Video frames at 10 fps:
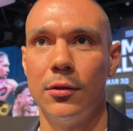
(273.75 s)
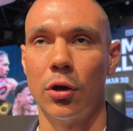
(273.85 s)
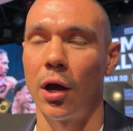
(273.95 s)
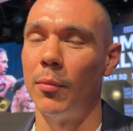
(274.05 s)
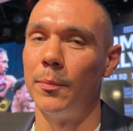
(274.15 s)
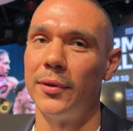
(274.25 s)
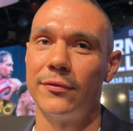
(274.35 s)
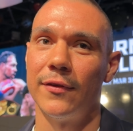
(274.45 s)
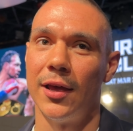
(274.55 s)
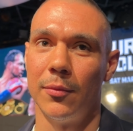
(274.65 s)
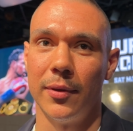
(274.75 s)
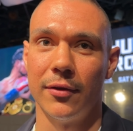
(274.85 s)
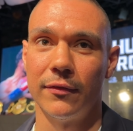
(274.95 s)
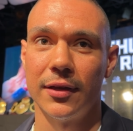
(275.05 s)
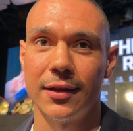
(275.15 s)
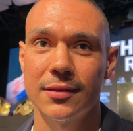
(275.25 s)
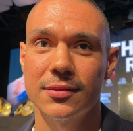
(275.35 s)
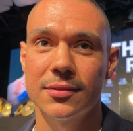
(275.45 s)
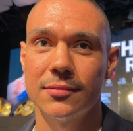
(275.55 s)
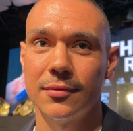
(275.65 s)
Look, I'm a big fan of
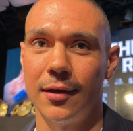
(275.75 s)
Benavidez.